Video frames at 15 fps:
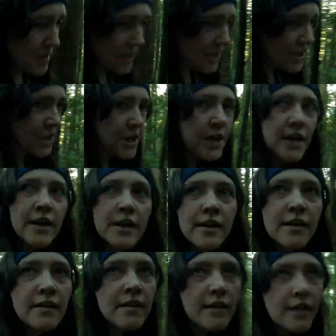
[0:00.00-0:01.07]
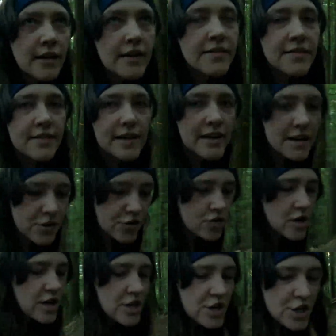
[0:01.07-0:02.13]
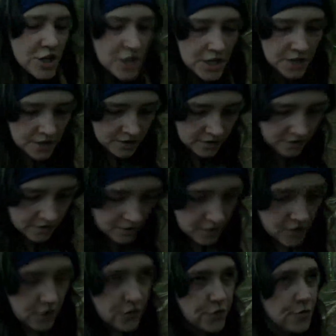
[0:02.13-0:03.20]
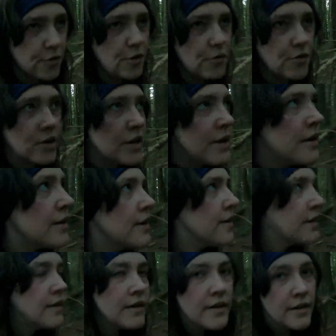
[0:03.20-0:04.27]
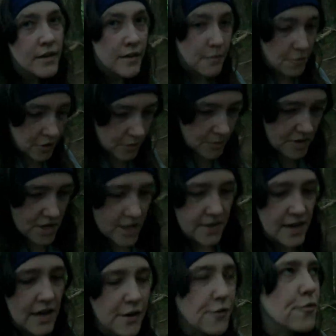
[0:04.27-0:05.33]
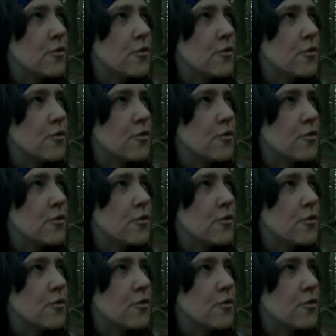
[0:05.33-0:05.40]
much a steady trudge through pretty much this kind of